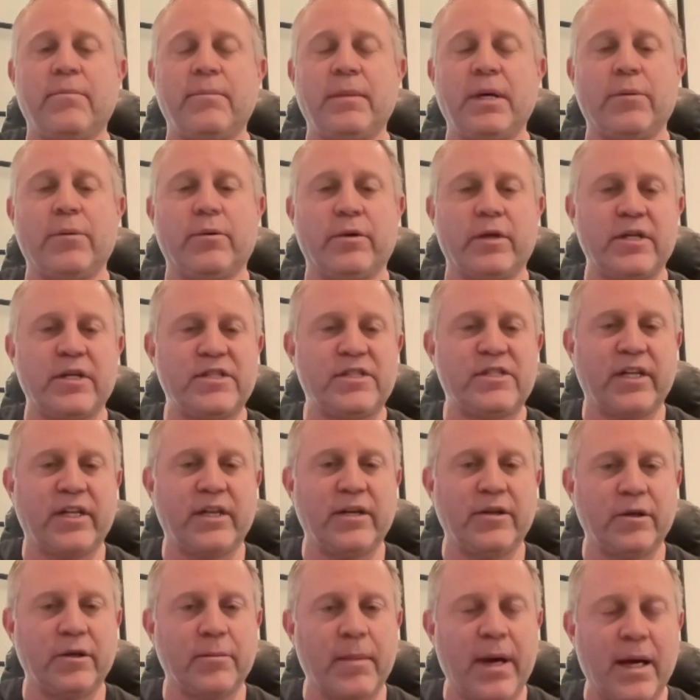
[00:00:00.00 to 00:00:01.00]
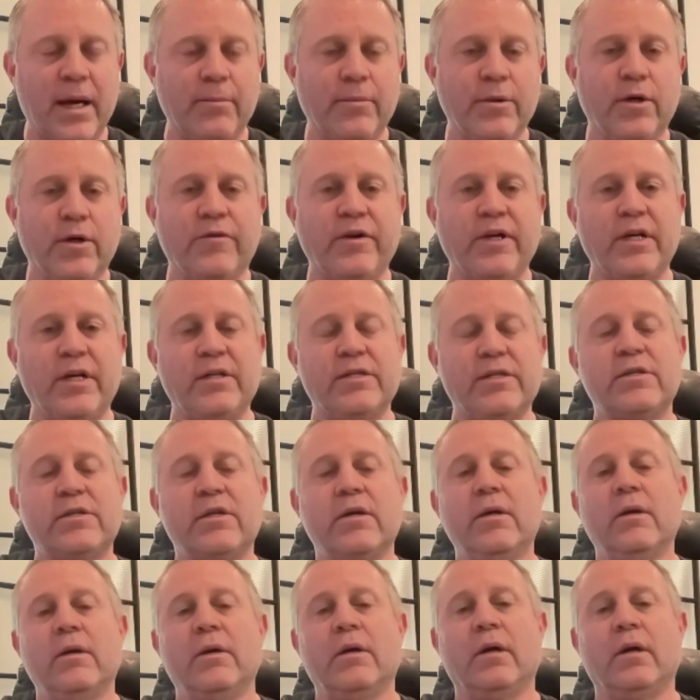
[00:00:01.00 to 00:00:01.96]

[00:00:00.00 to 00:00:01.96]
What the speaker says: me were the Sidney Lumet movies,